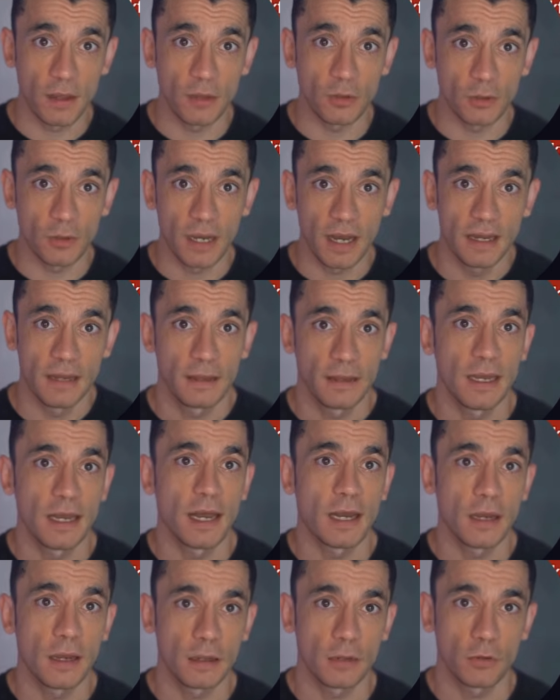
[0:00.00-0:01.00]
You're letting the
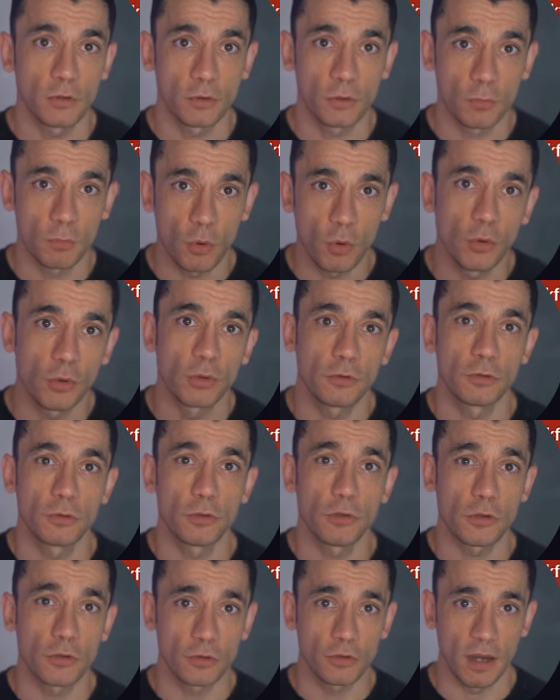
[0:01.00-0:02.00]
AI do the boring
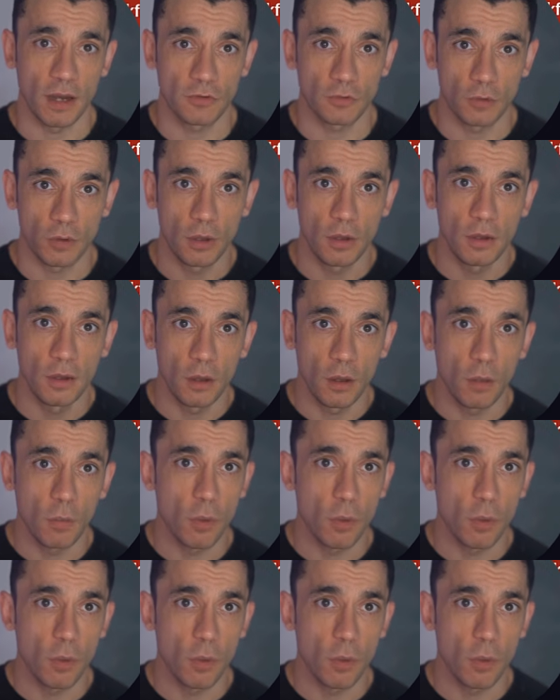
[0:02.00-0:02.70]
first draft work